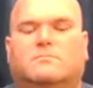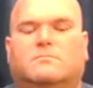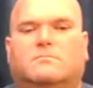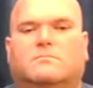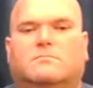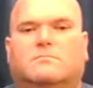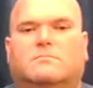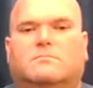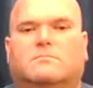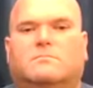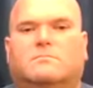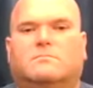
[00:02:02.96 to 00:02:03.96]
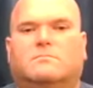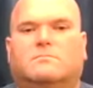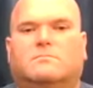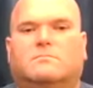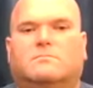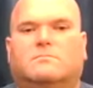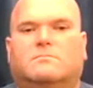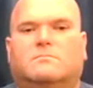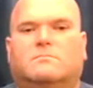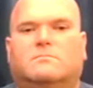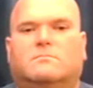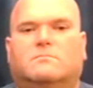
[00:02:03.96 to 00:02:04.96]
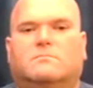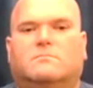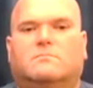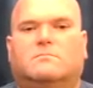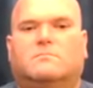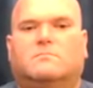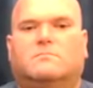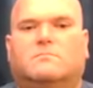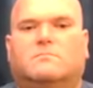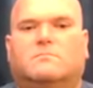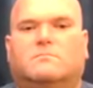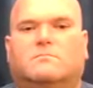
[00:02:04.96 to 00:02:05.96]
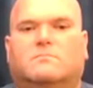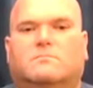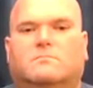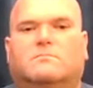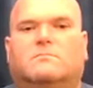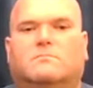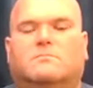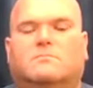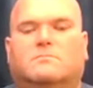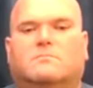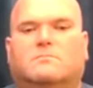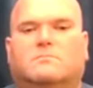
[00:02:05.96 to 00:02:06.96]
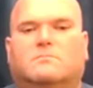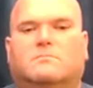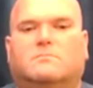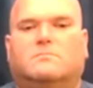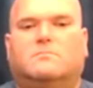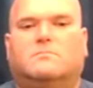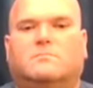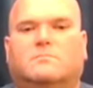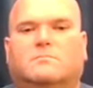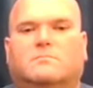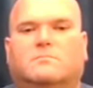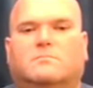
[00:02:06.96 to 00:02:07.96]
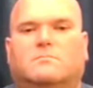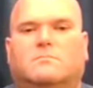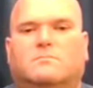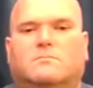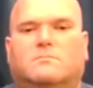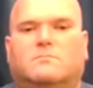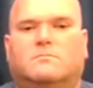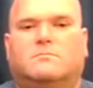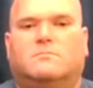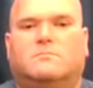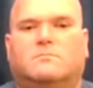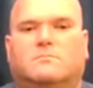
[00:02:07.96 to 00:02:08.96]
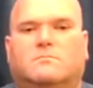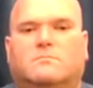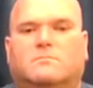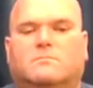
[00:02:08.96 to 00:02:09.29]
(silent)